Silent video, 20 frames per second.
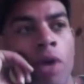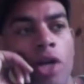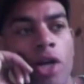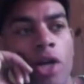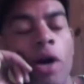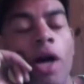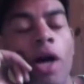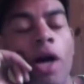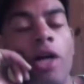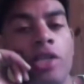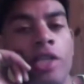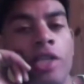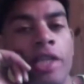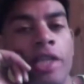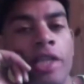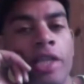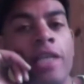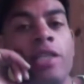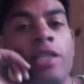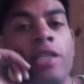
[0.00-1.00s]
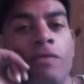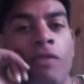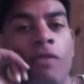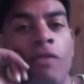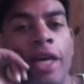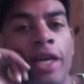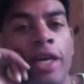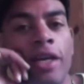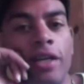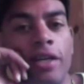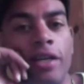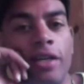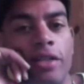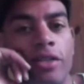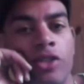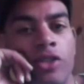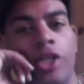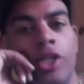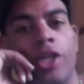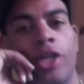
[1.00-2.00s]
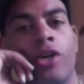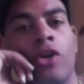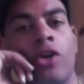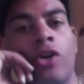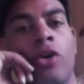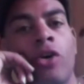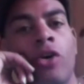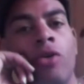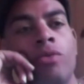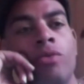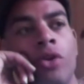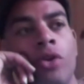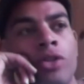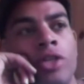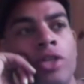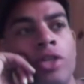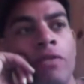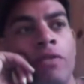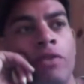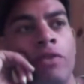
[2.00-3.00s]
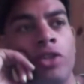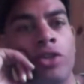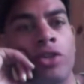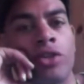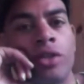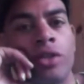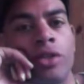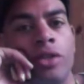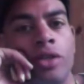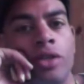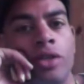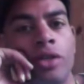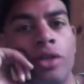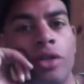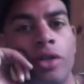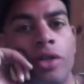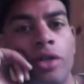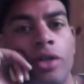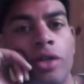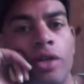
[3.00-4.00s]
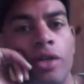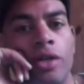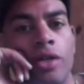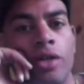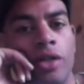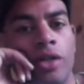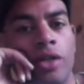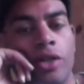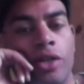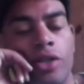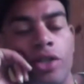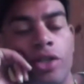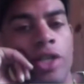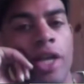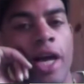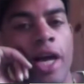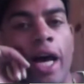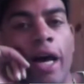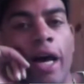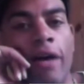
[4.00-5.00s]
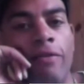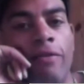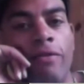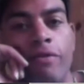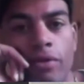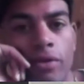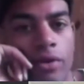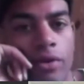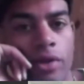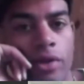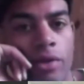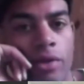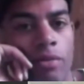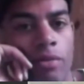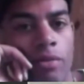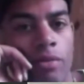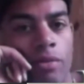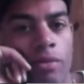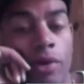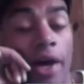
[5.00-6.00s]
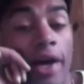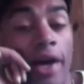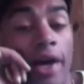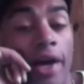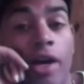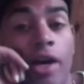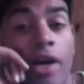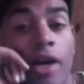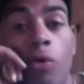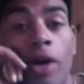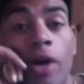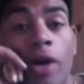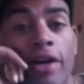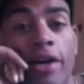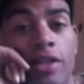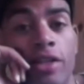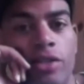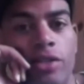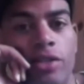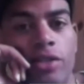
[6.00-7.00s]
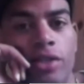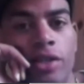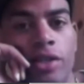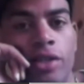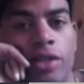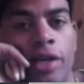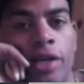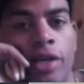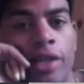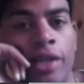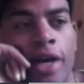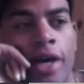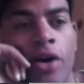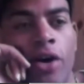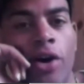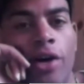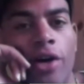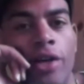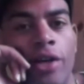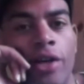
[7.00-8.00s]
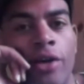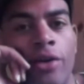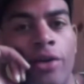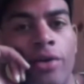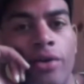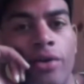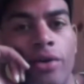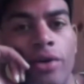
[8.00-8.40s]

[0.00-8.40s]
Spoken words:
much less funny sitcoms on television that just have likable characters at their heart, you know?